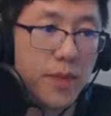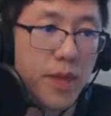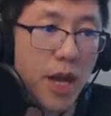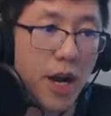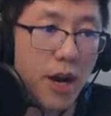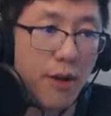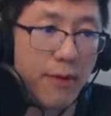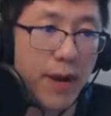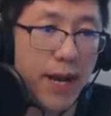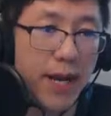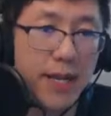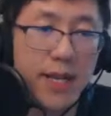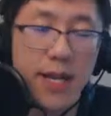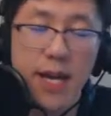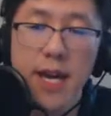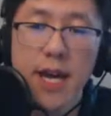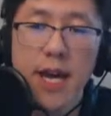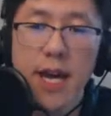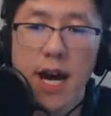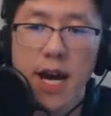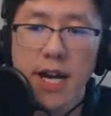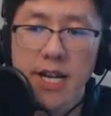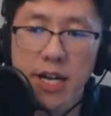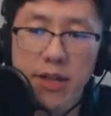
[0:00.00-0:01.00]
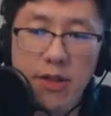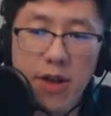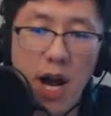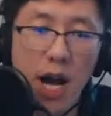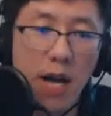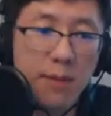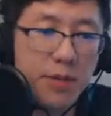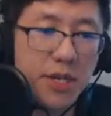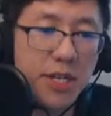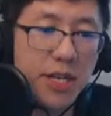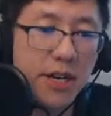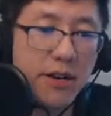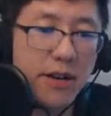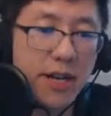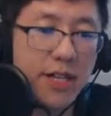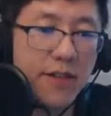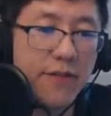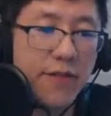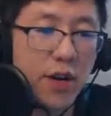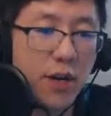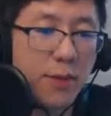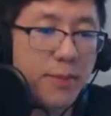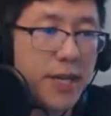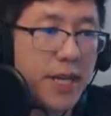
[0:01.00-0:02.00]
All right. Another option here at the
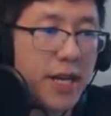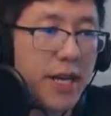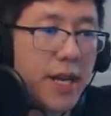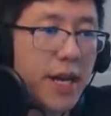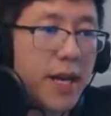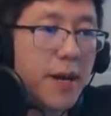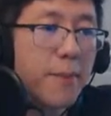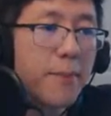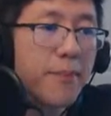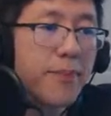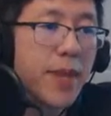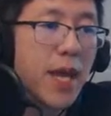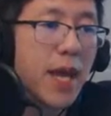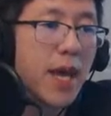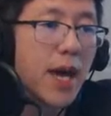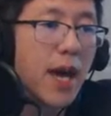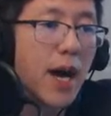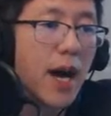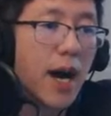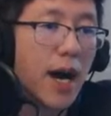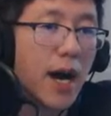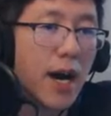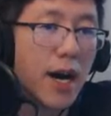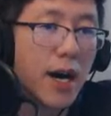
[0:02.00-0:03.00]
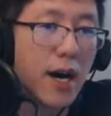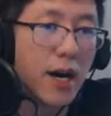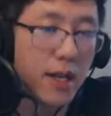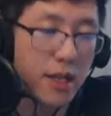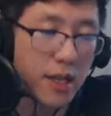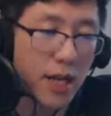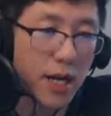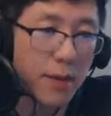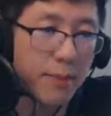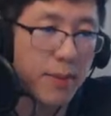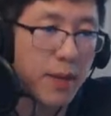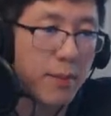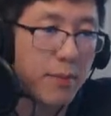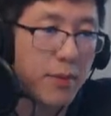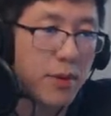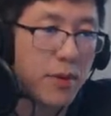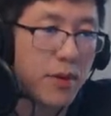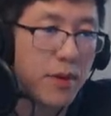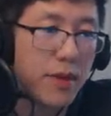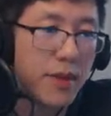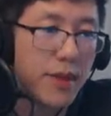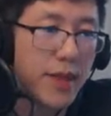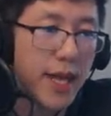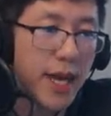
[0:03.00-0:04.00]
very beginning, a lot of
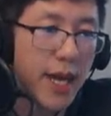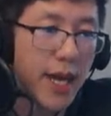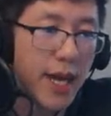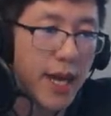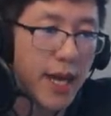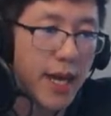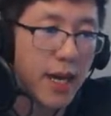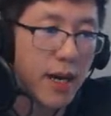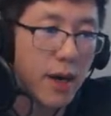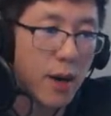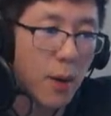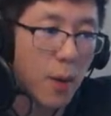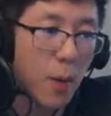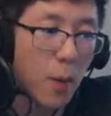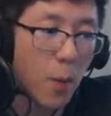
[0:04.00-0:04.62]
people, they